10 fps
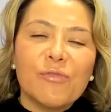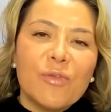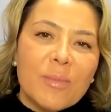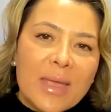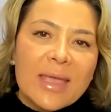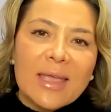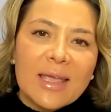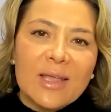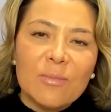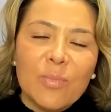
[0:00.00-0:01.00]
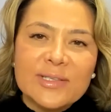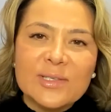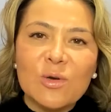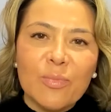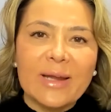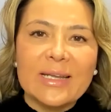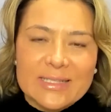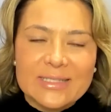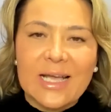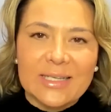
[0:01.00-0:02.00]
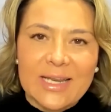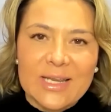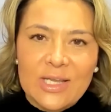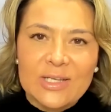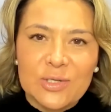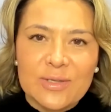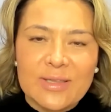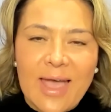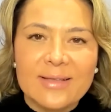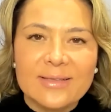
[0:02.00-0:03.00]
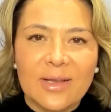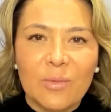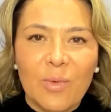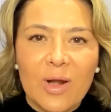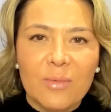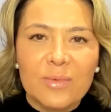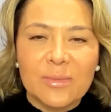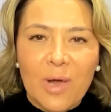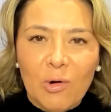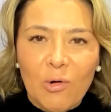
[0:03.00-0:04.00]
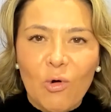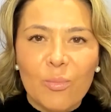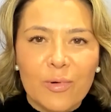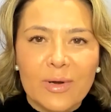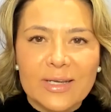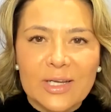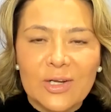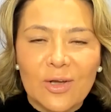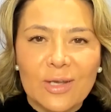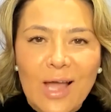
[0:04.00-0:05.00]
for me, personal branding started in year 2000 when I was in my corporate, you know,